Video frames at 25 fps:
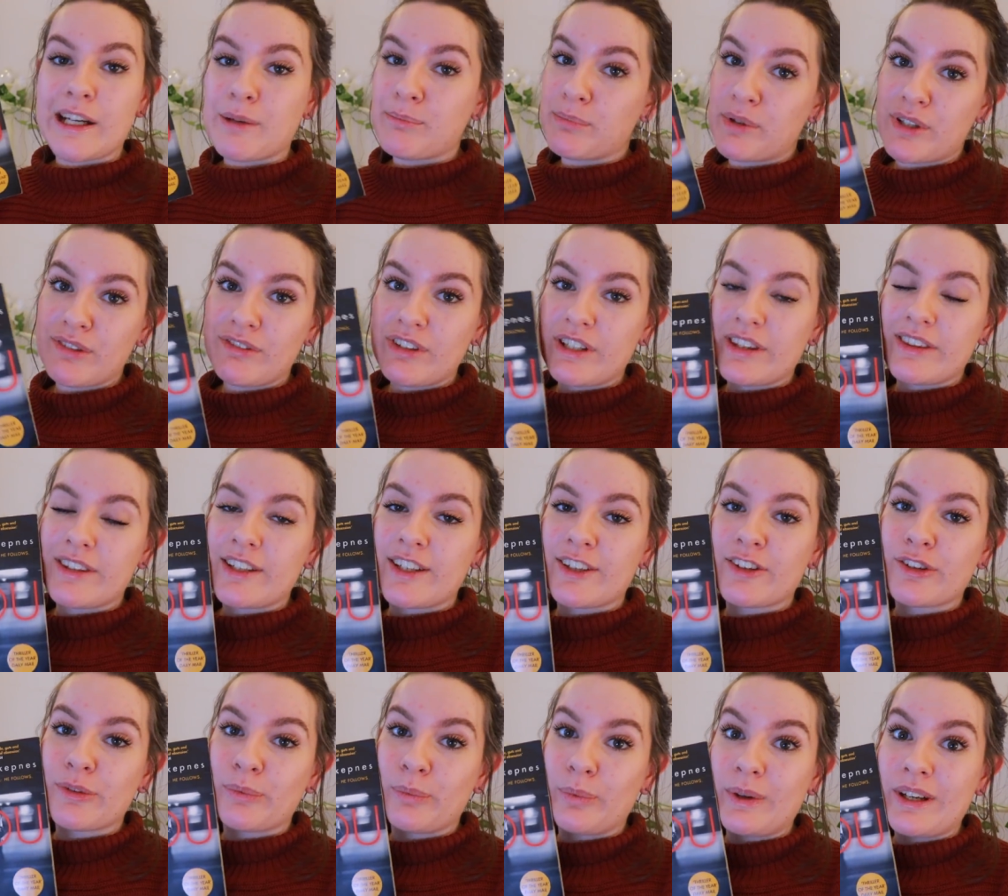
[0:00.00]
and I'm buddy reading
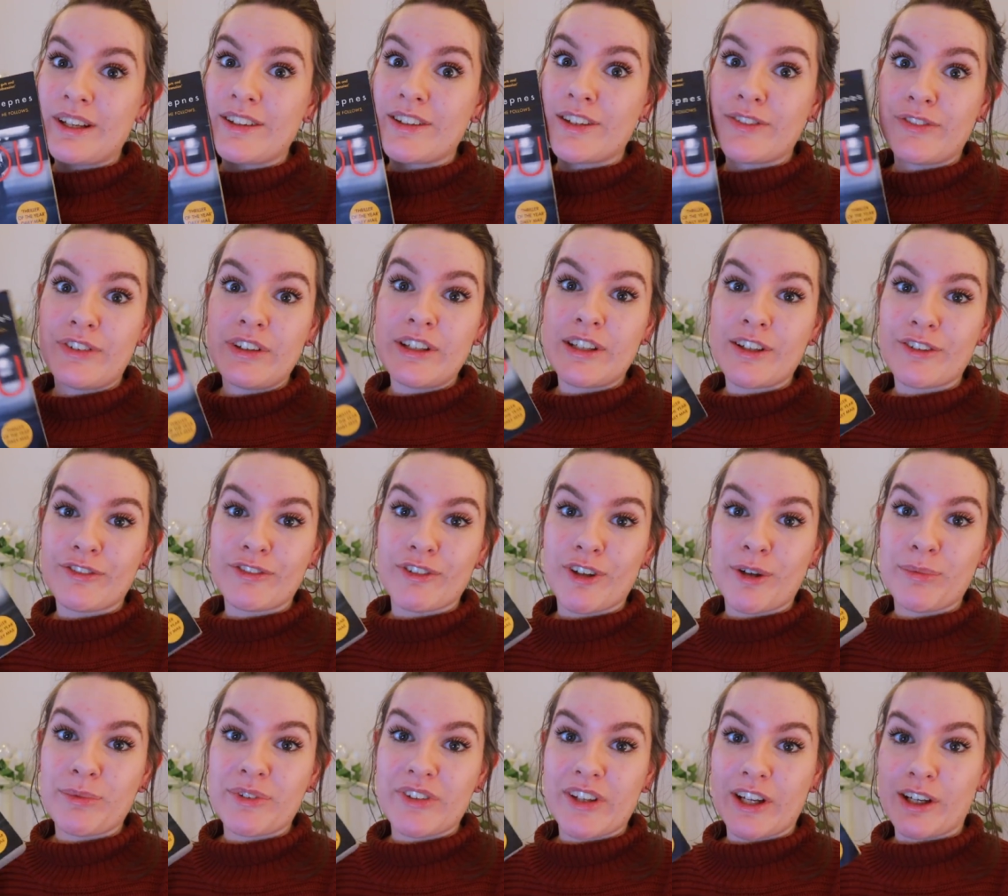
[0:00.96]
this with Zafina
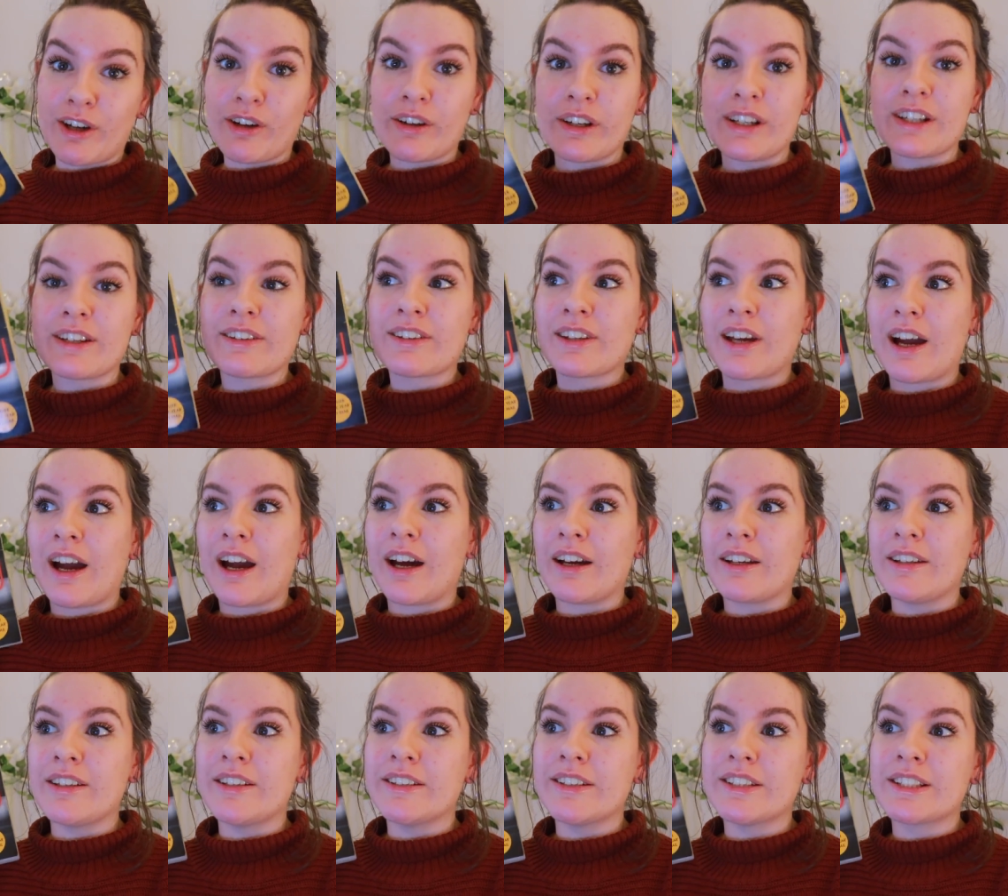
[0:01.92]
from The Psychonics.
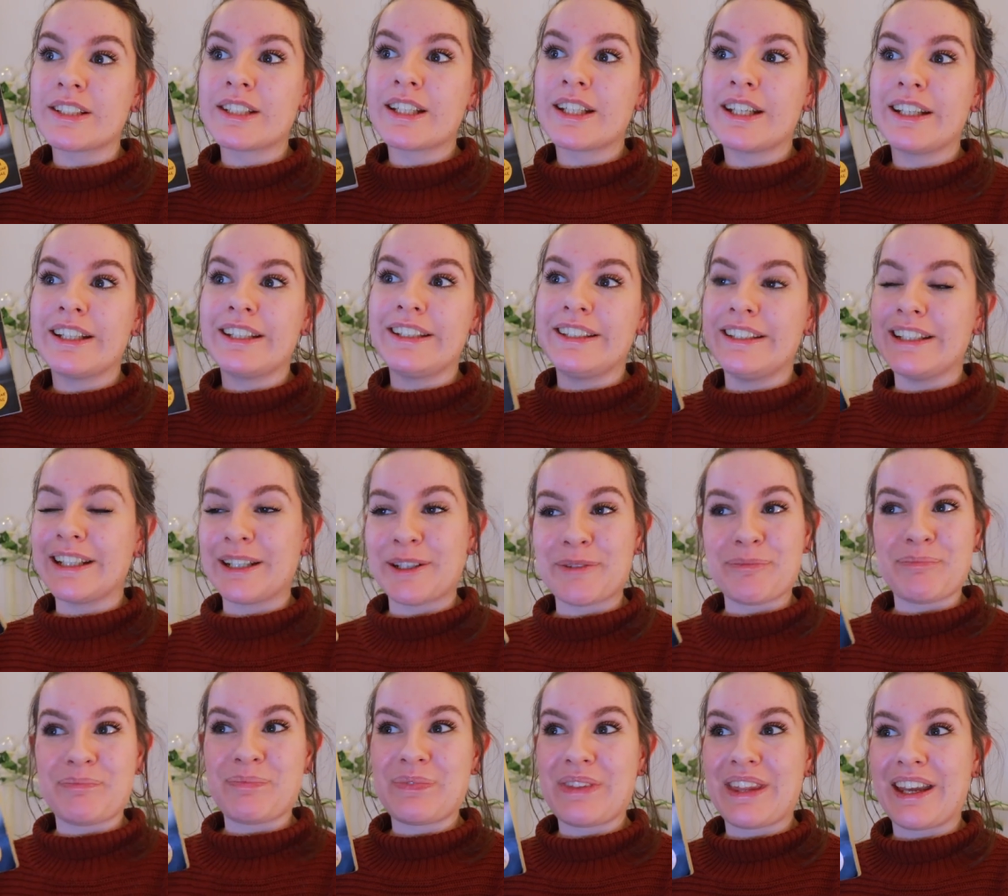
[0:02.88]
And yeah,
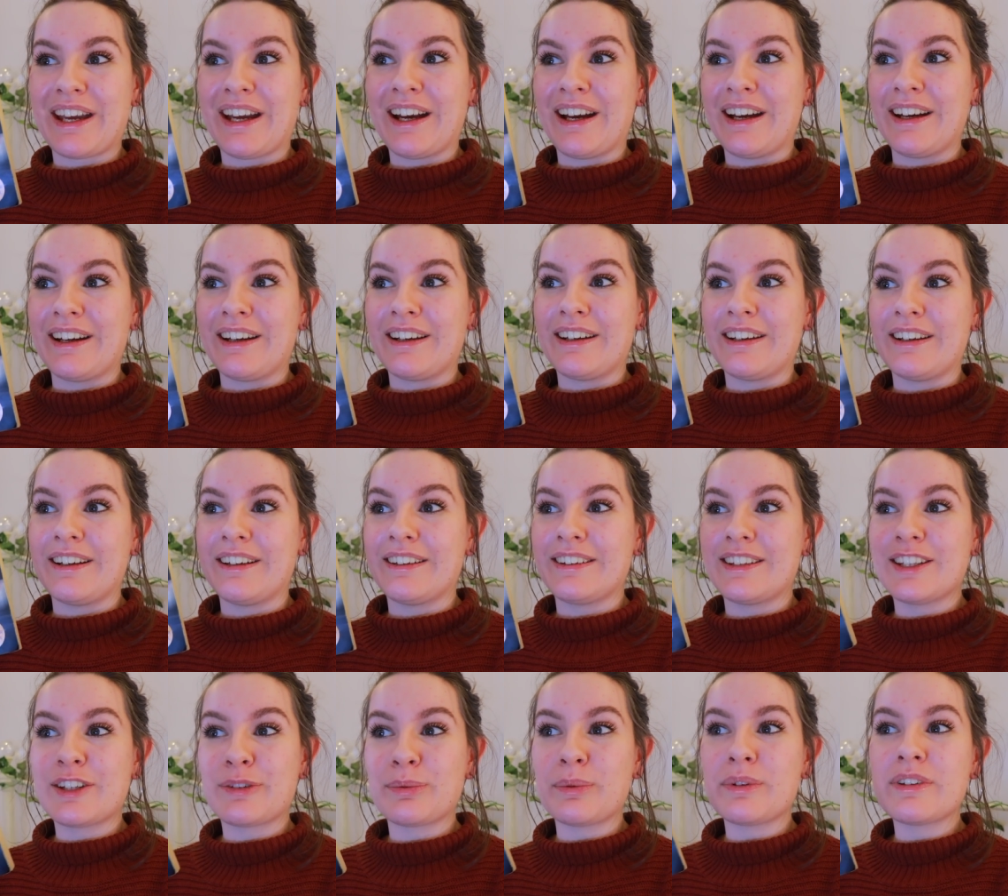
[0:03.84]

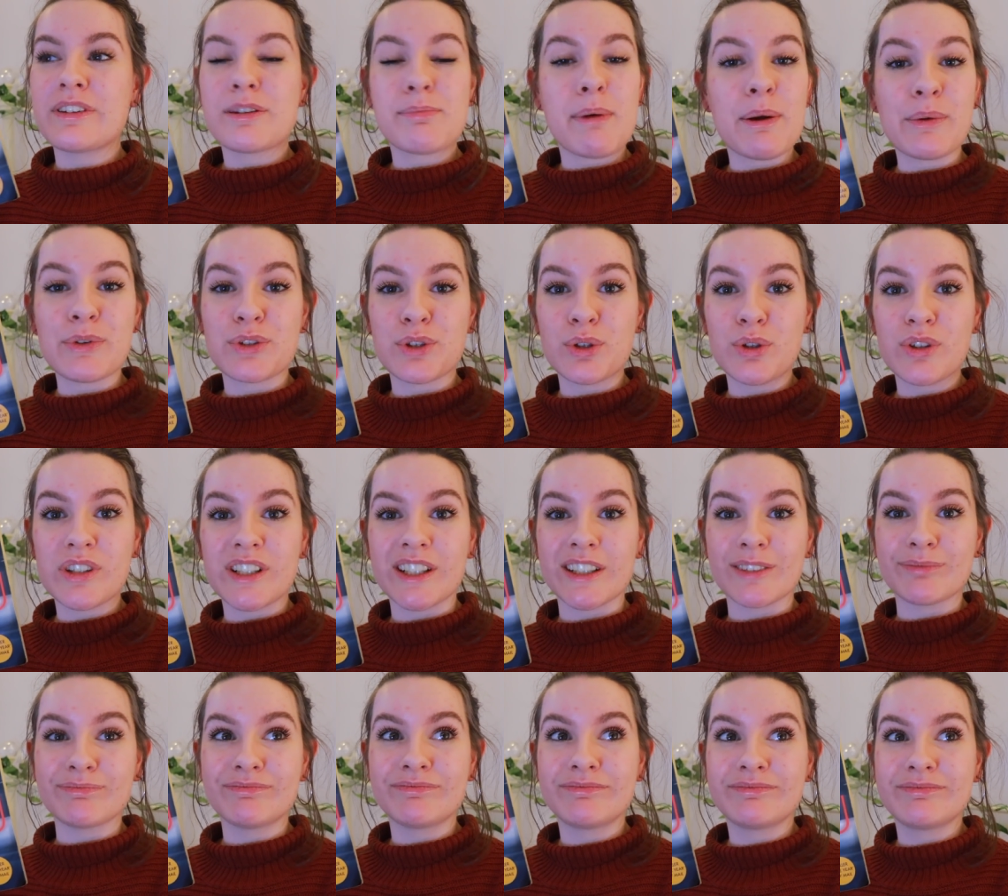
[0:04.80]
this one's about
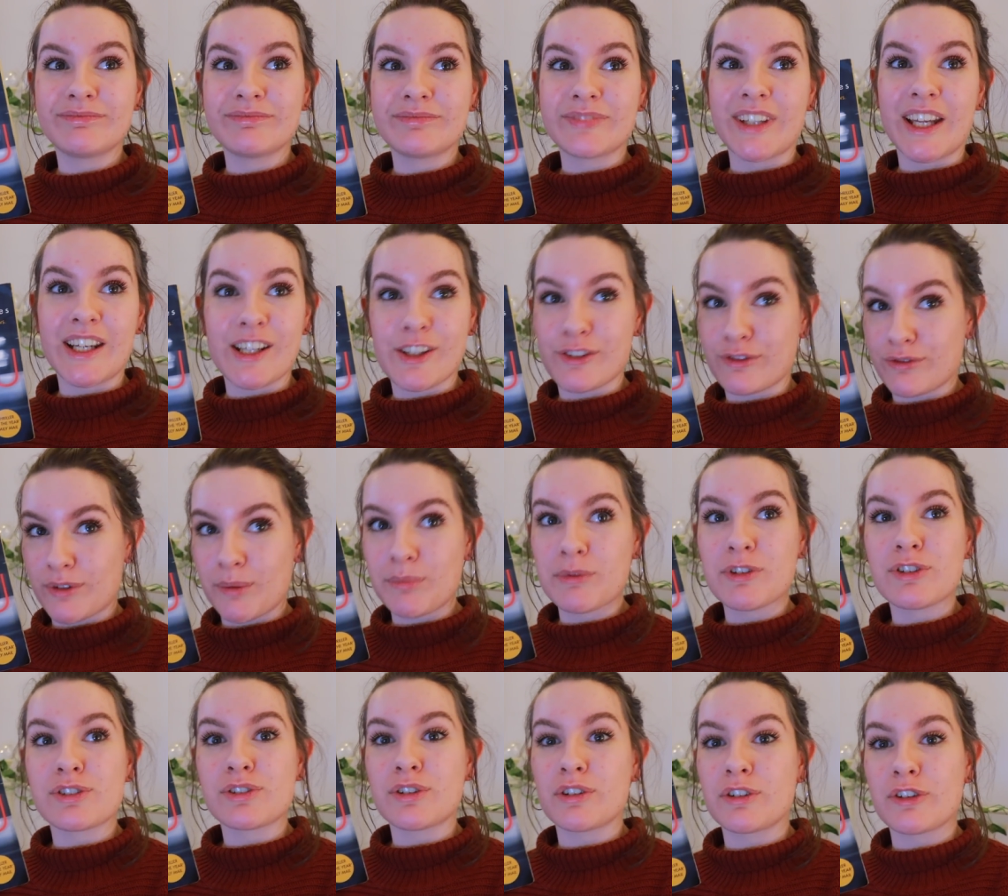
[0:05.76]
Stalker, and it's from
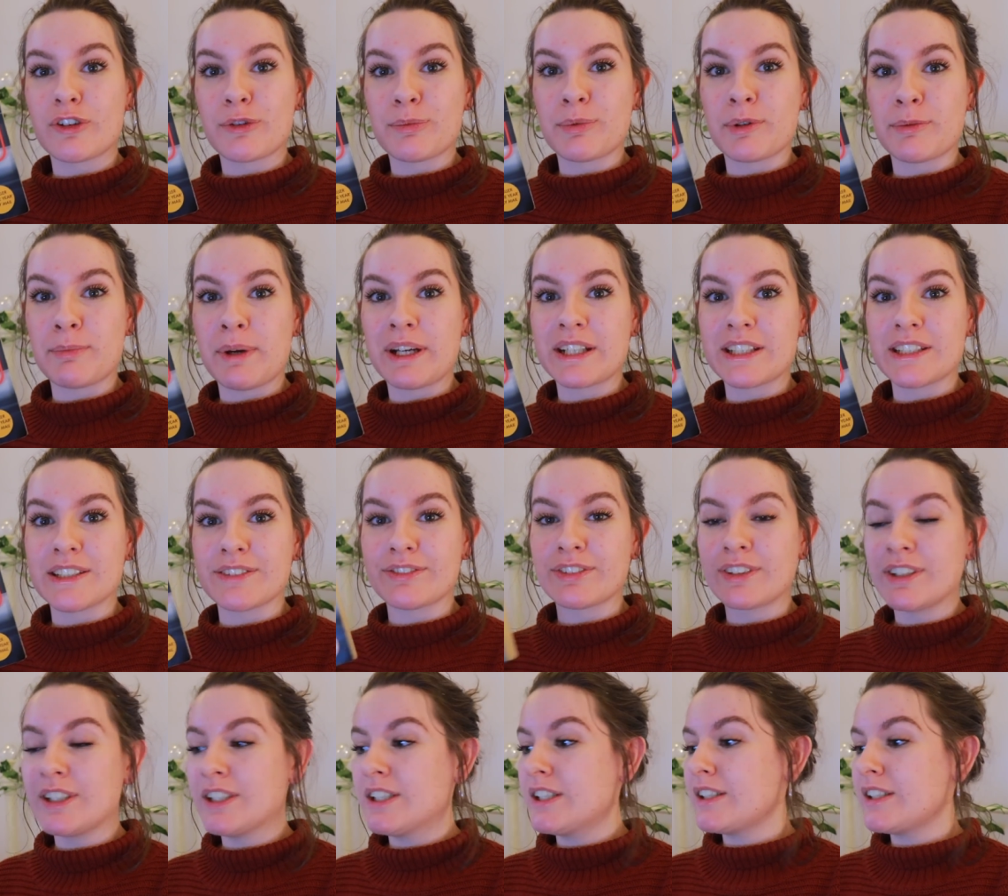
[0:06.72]
the Stalker's perspective.